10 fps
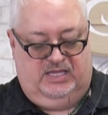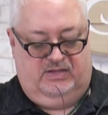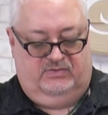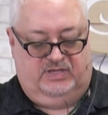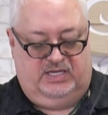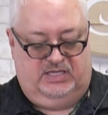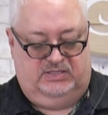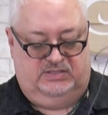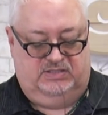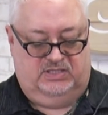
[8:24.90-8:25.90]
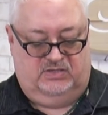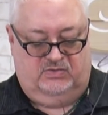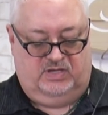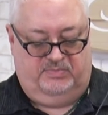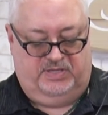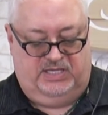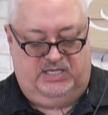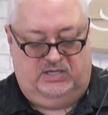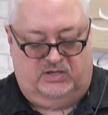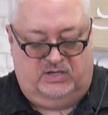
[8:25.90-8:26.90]
Okay, so up
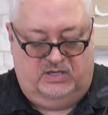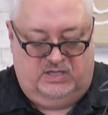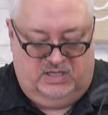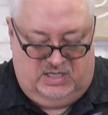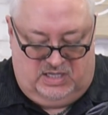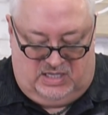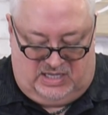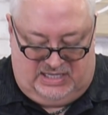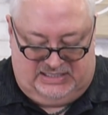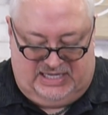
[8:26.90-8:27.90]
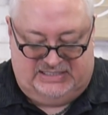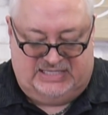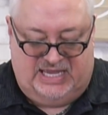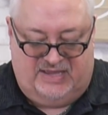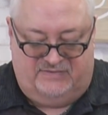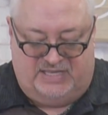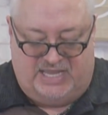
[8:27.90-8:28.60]
here, I'd like to have an